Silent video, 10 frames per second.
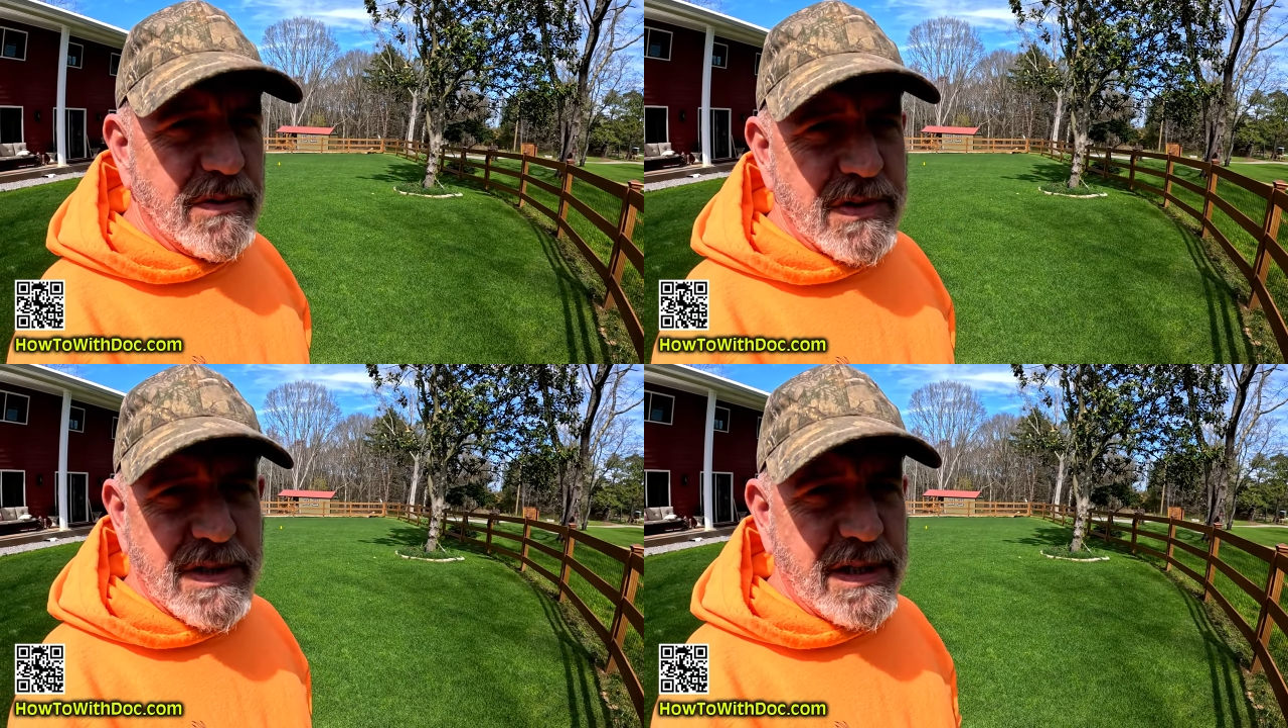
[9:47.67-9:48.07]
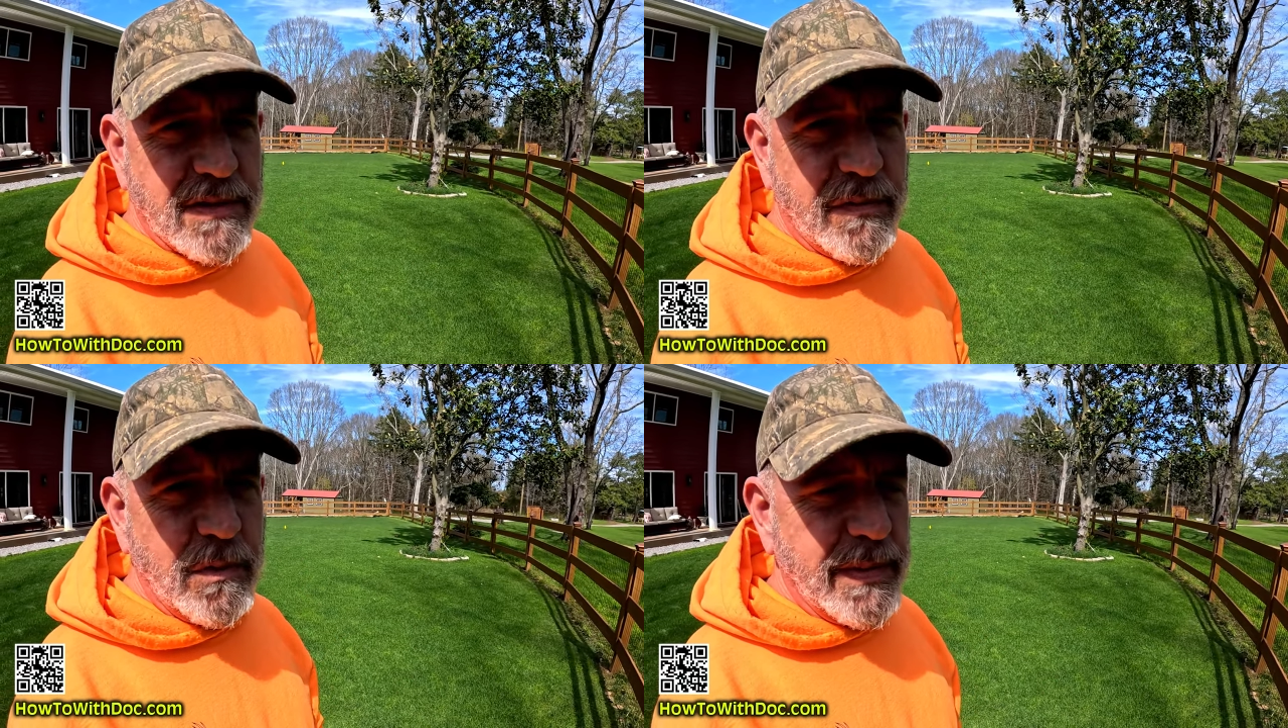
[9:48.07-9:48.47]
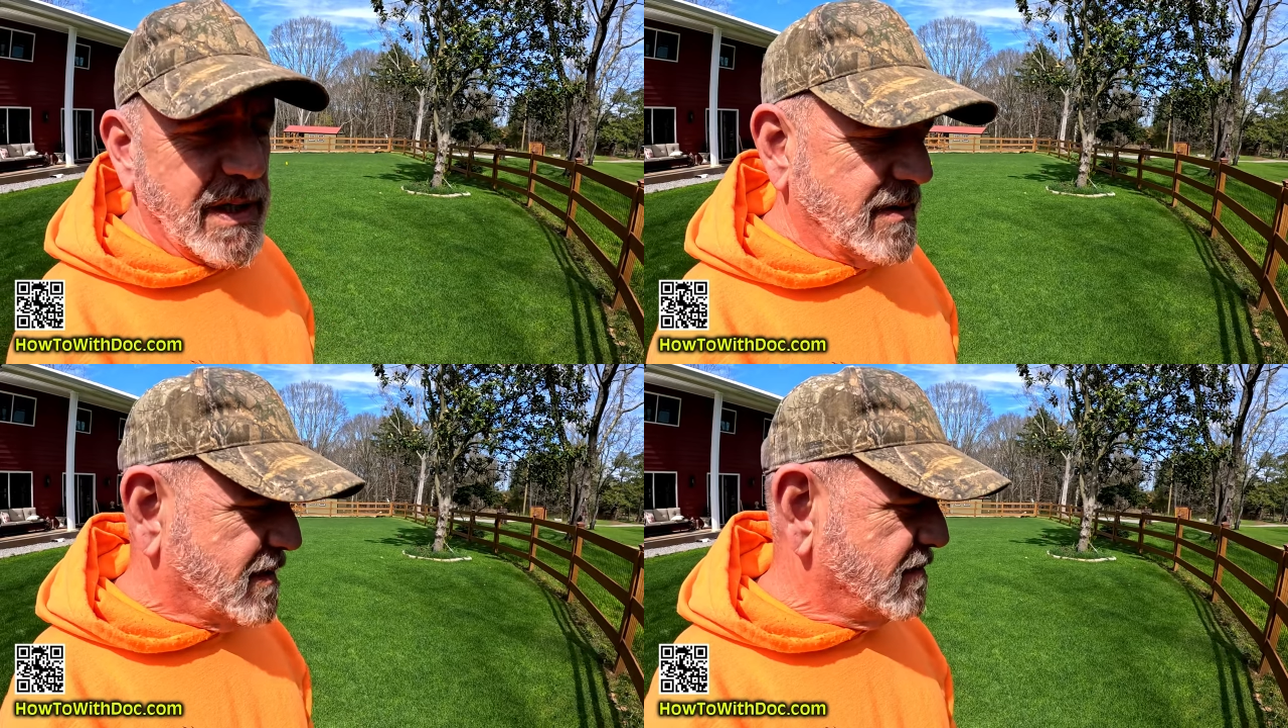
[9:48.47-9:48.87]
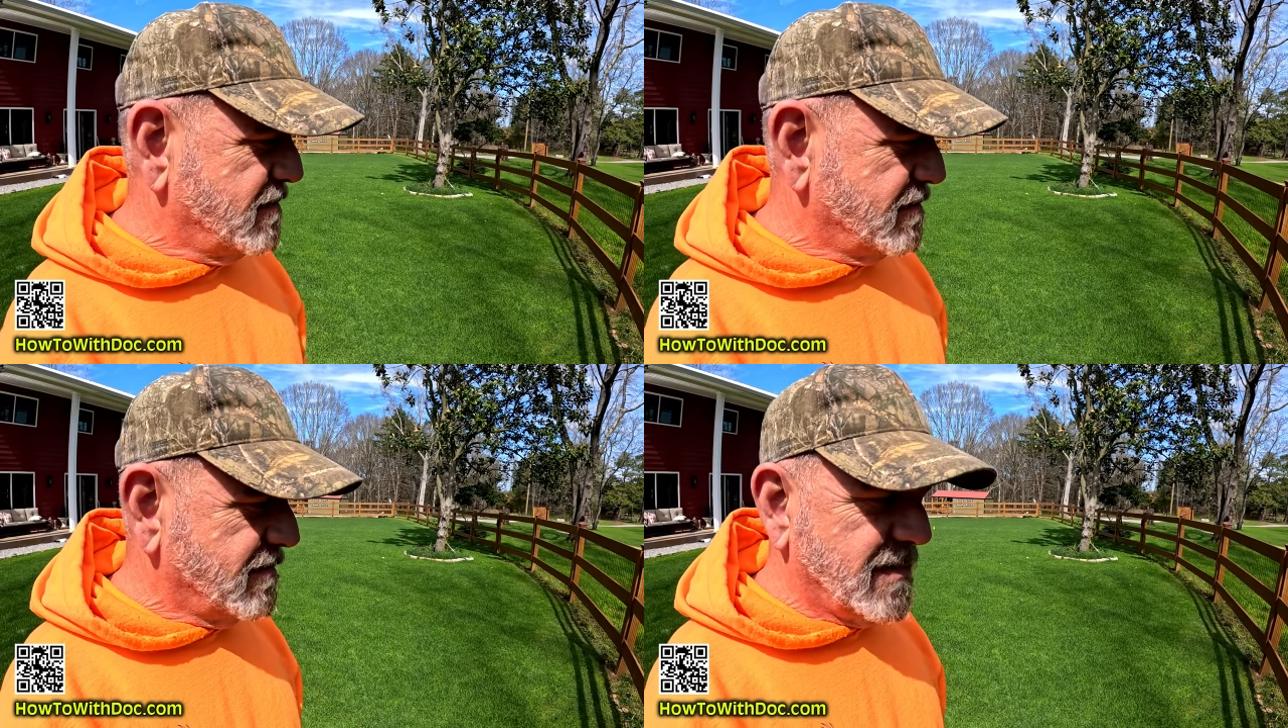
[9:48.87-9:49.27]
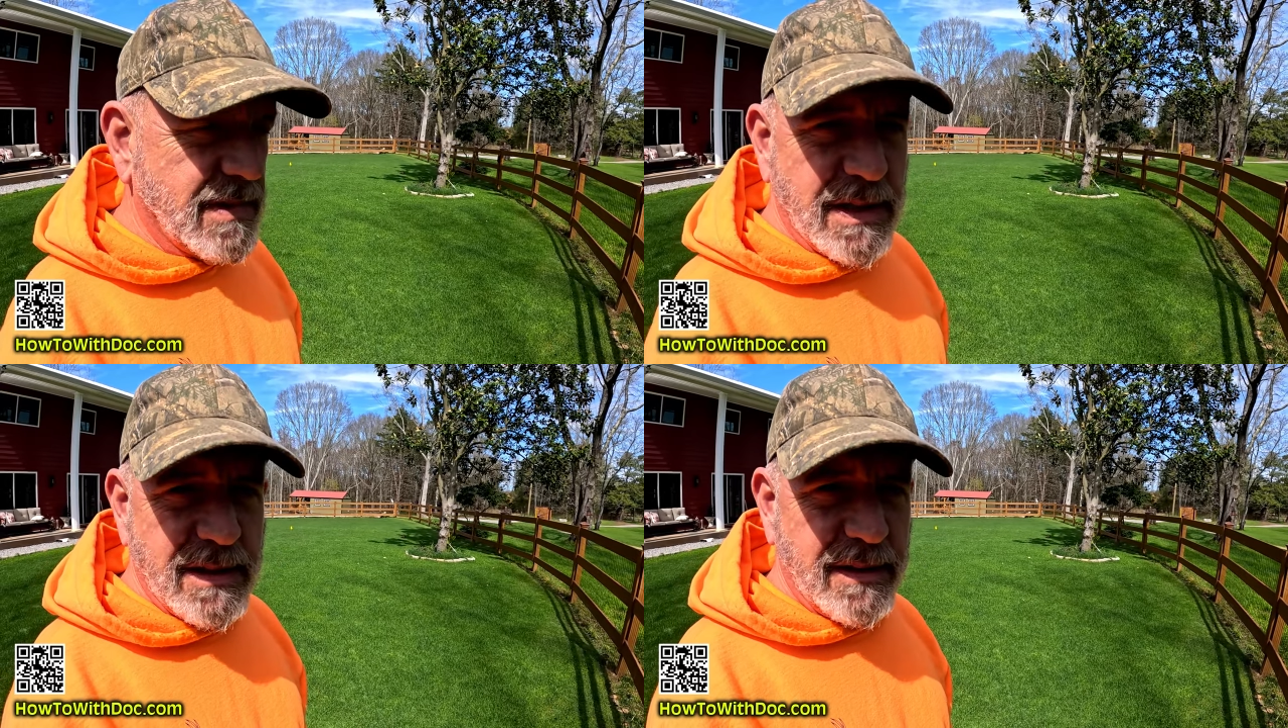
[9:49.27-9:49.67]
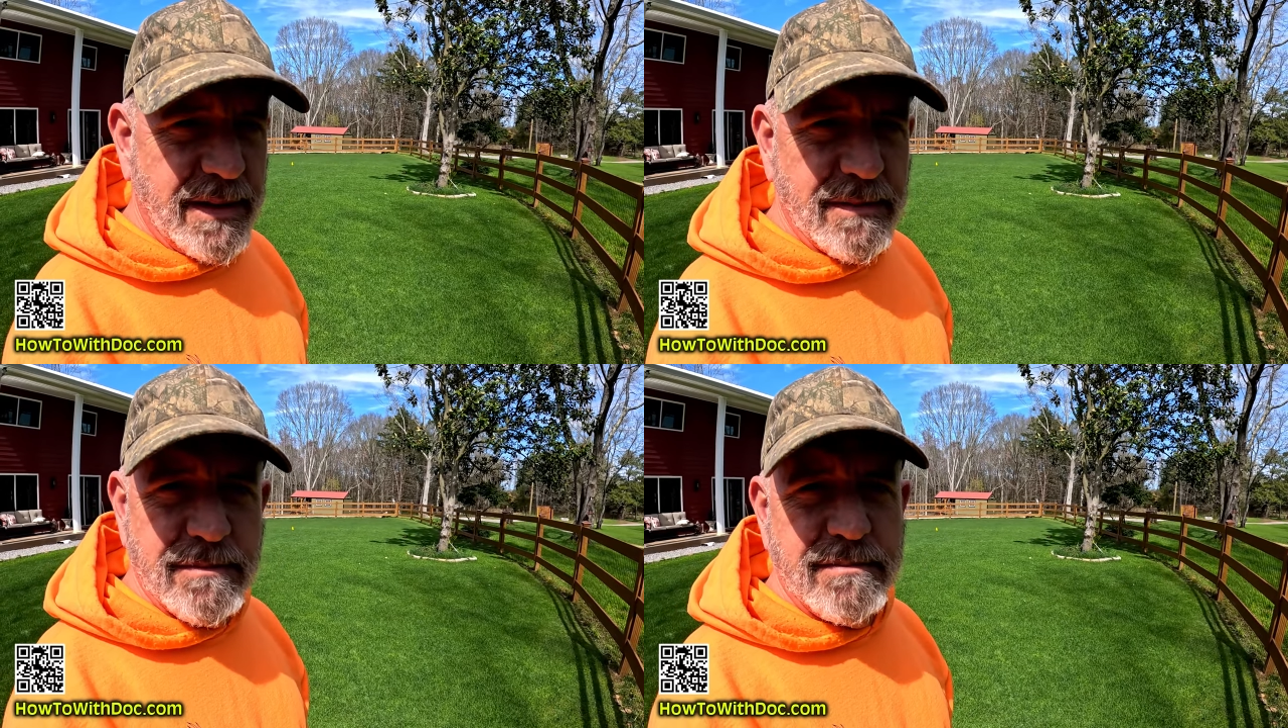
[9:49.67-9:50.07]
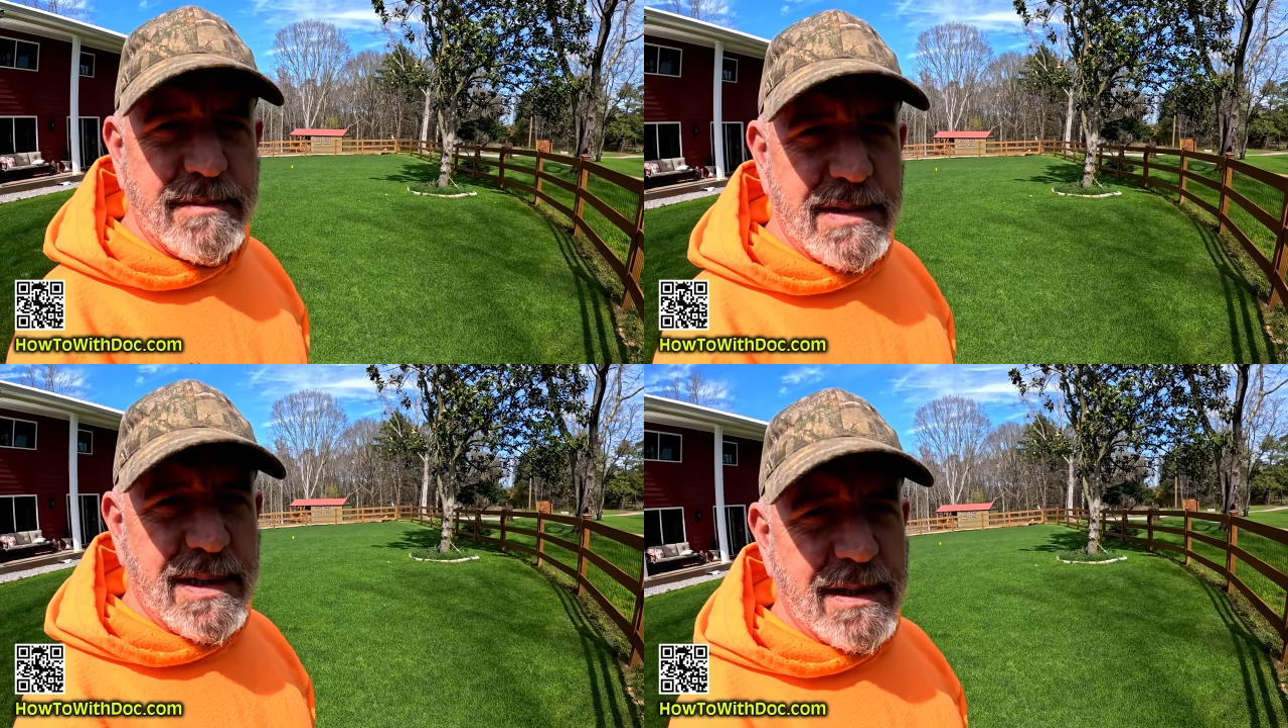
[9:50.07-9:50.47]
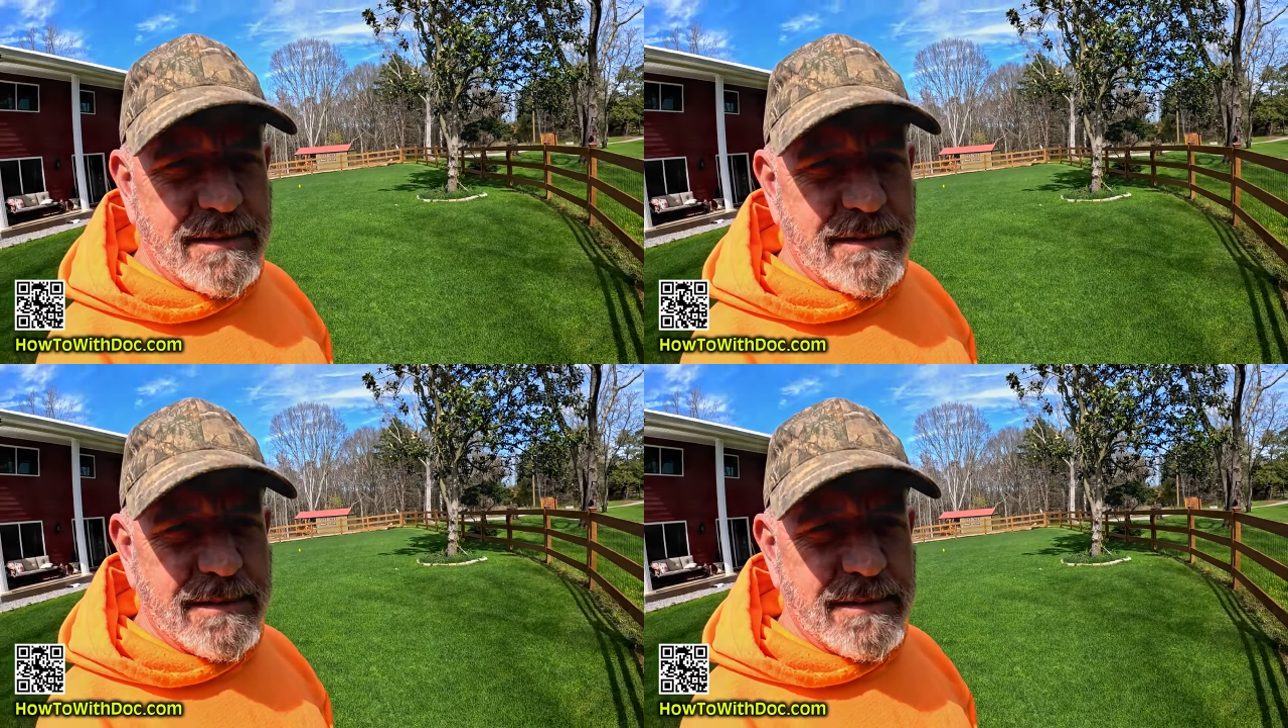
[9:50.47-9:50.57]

Just takes a few minutes. Talk to you later. Doc.